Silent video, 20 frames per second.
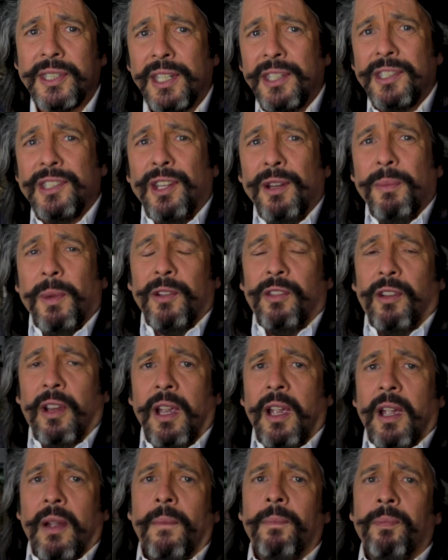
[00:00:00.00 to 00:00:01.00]
There's too much
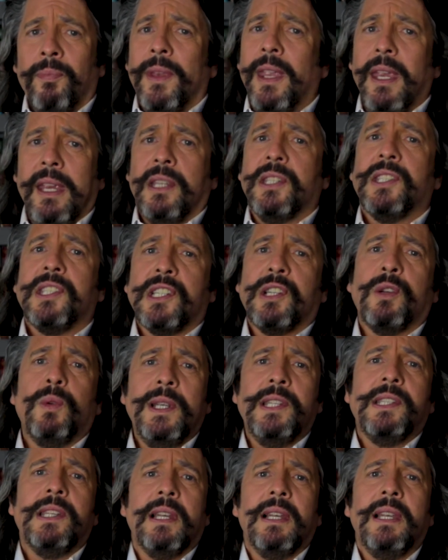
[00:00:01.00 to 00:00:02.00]

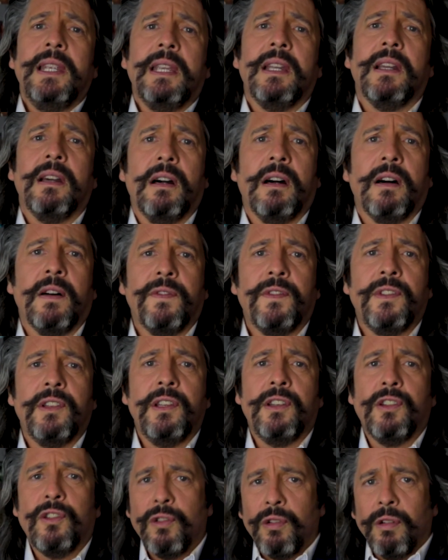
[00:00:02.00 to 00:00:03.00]
exquisitely carved
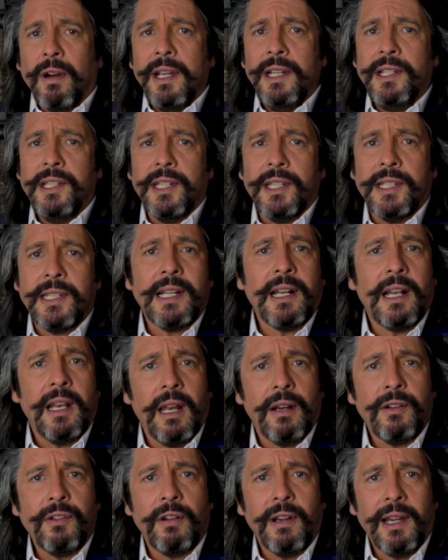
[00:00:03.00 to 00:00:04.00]
detritus
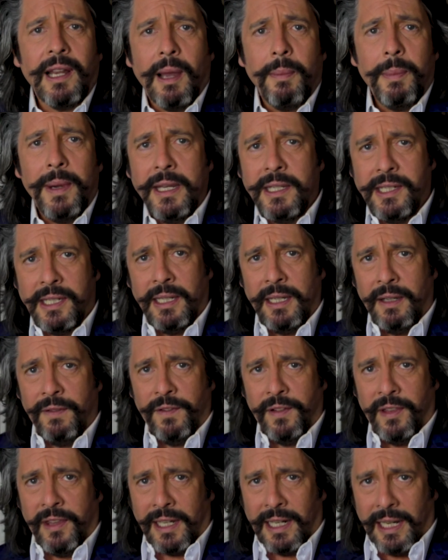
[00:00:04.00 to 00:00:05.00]
cluttering up Italy
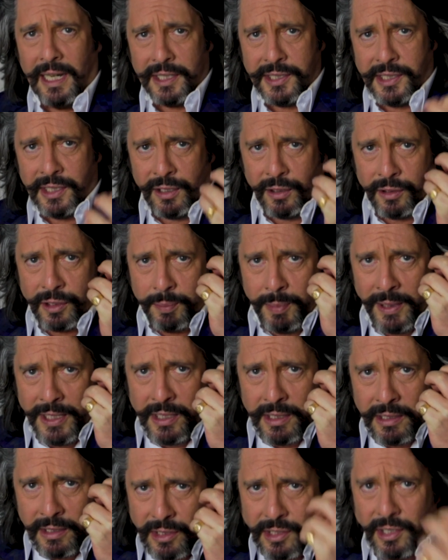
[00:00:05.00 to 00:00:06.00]
for the classical to be
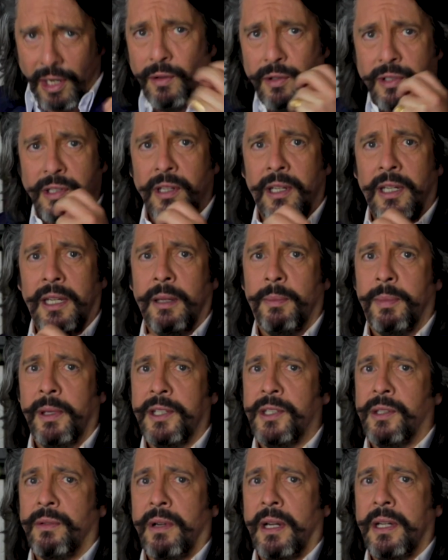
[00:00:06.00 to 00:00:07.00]
totally
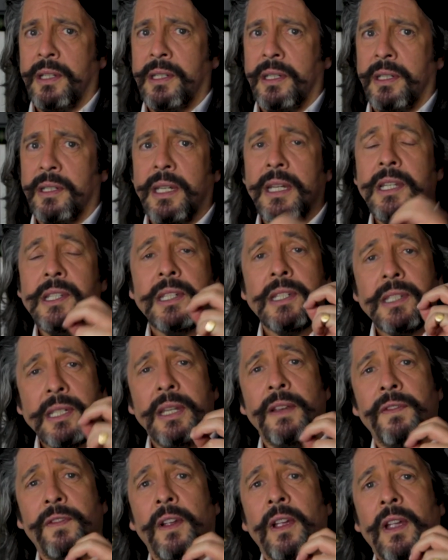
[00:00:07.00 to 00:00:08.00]
obliterated. It's as
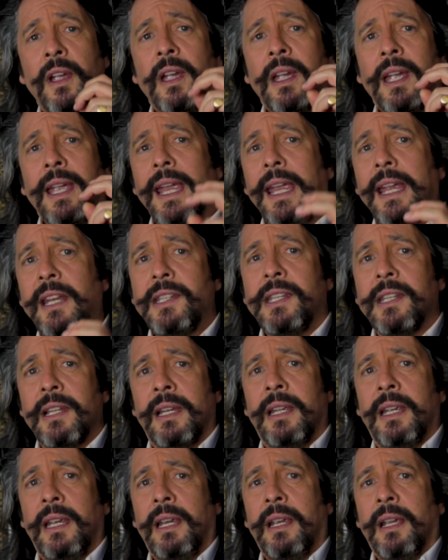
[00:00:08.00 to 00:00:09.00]
if
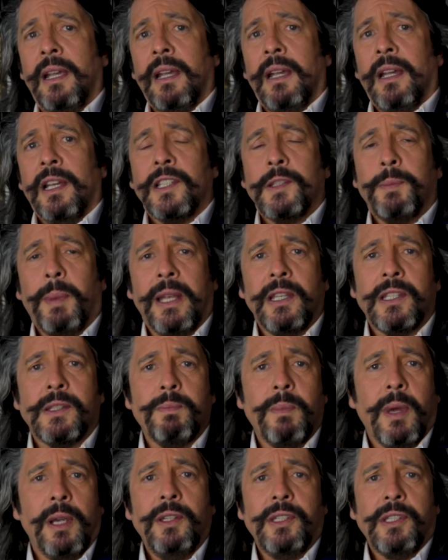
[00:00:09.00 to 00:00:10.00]
Italy spends
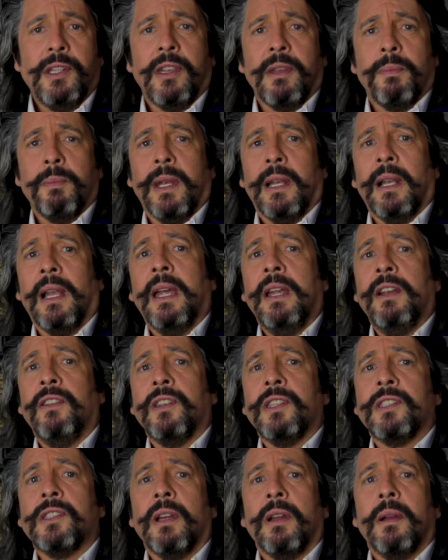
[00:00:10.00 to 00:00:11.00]
most of the Middle
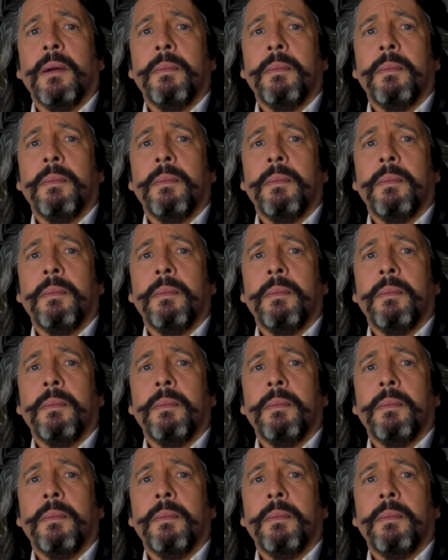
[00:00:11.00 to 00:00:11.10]
Ages